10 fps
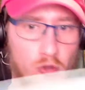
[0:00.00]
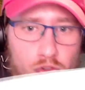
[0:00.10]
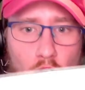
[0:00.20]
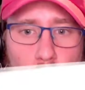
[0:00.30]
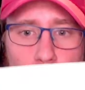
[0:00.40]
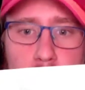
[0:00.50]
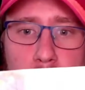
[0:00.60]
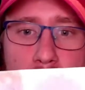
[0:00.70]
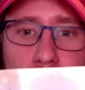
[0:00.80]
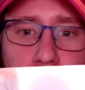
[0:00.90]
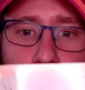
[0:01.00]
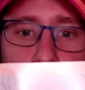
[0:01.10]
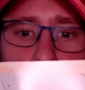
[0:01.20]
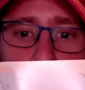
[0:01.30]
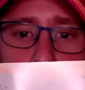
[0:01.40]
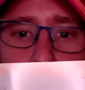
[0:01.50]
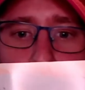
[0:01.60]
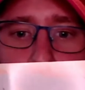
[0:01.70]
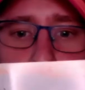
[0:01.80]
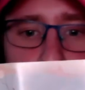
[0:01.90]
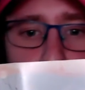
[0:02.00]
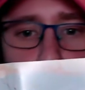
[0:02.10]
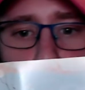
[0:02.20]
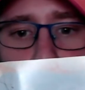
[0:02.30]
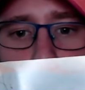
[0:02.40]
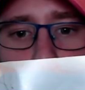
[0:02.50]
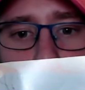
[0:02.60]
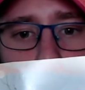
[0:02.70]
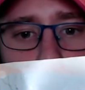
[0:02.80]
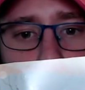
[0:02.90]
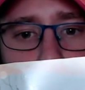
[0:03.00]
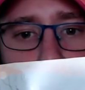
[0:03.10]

So on the back, you have this really nice